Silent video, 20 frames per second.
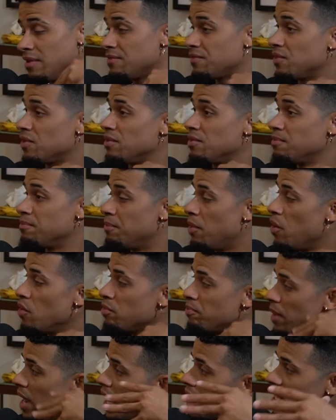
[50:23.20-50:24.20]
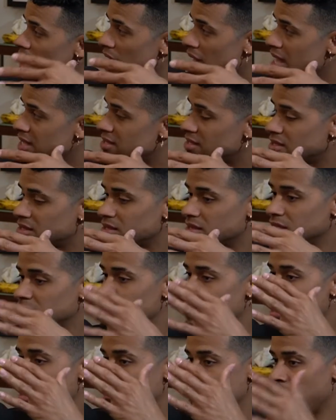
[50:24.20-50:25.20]
For both podcasts
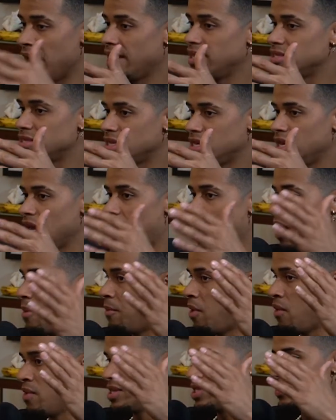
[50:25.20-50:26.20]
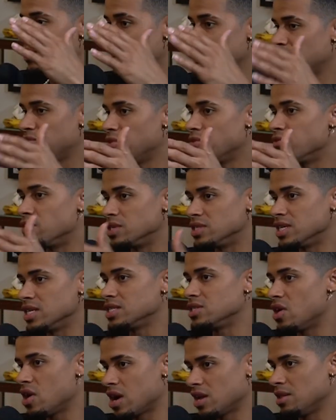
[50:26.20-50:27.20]
has been amazing. I'm always grateful for
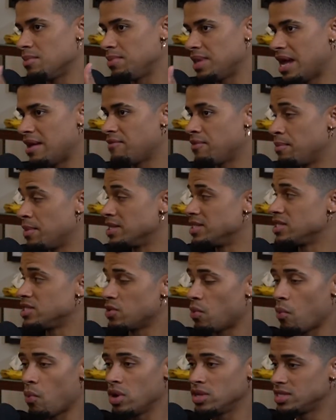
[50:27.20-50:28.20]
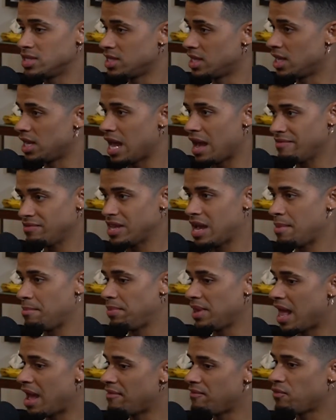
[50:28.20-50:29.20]
TikTok and the platform because it's a once in a lifetime
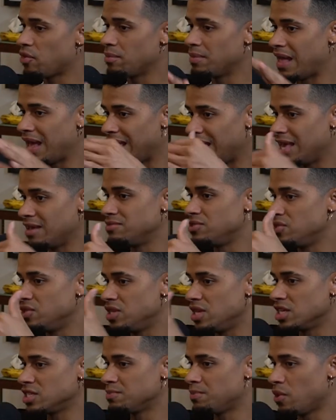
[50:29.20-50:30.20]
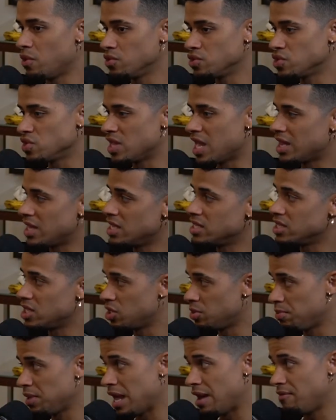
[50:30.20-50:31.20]
platform that gives you the exposure that these
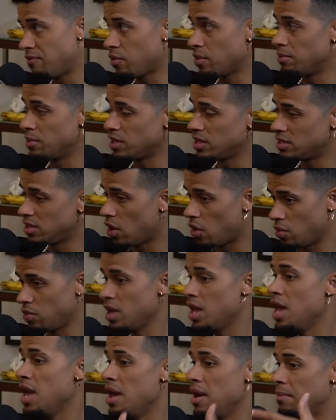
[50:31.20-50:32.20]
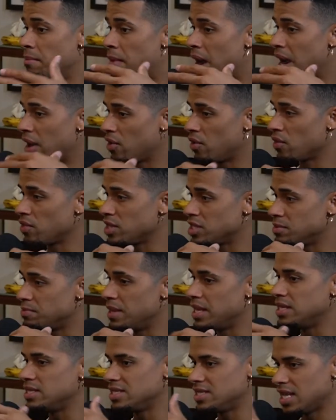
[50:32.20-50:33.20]
other platforms don't. My growth has
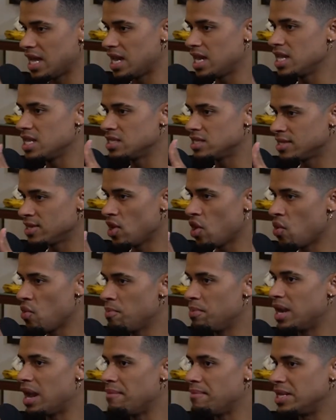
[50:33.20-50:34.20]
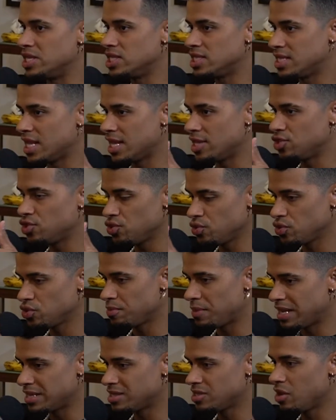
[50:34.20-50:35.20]
been steady and slow, but I've been staying true
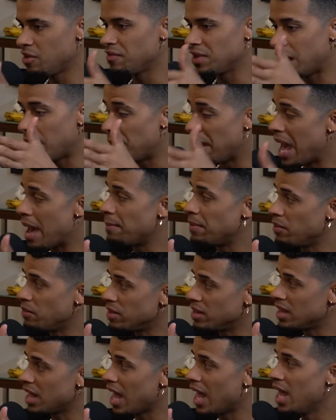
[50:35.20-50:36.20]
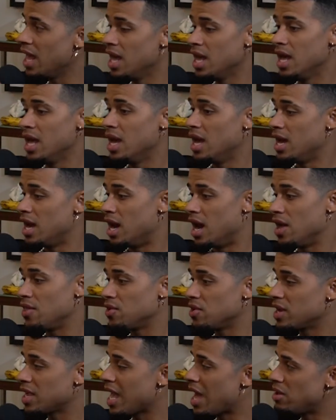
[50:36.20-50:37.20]
to myself, and I'm happy with that.
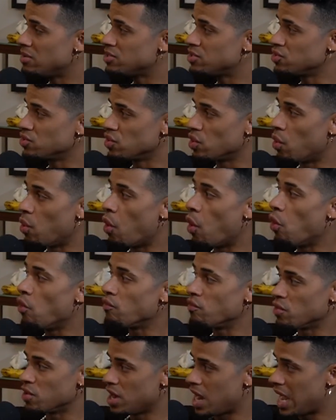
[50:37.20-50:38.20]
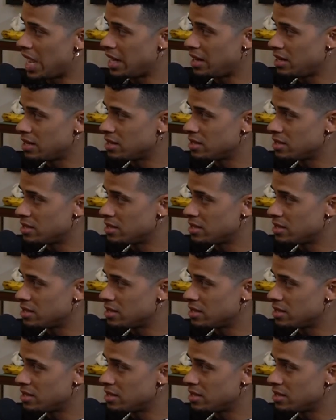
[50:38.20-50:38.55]
Other accounts grow overnight